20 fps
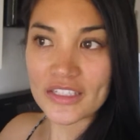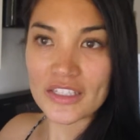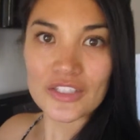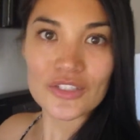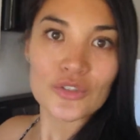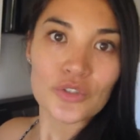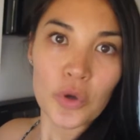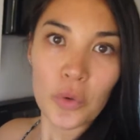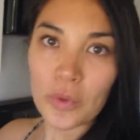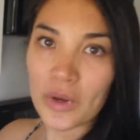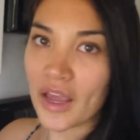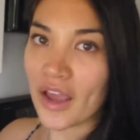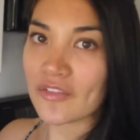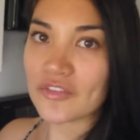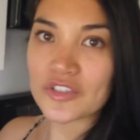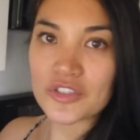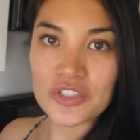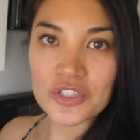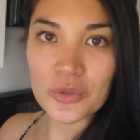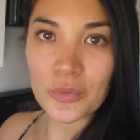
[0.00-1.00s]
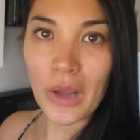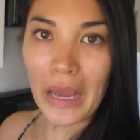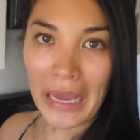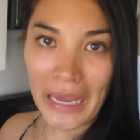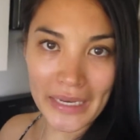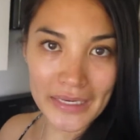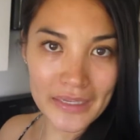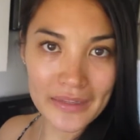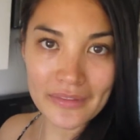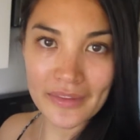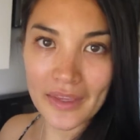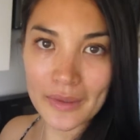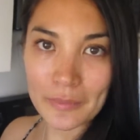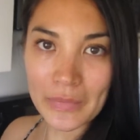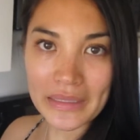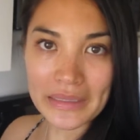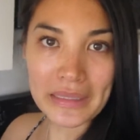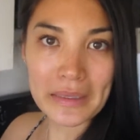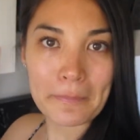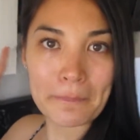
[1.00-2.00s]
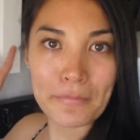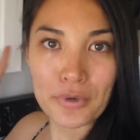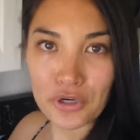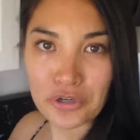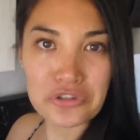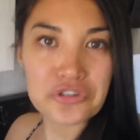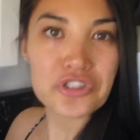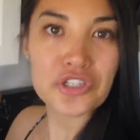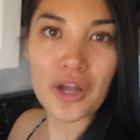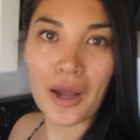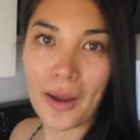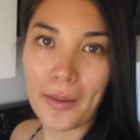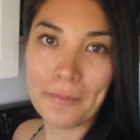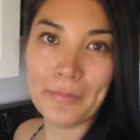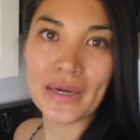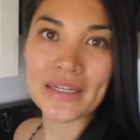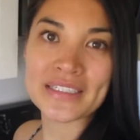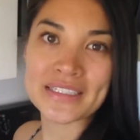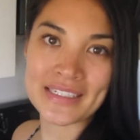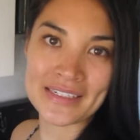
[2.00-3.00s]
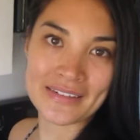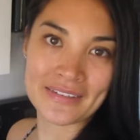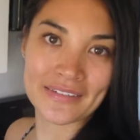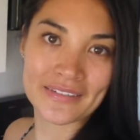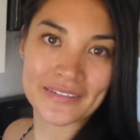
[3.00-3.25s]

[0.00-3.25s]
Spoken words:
You don't have to do anything but like push a button.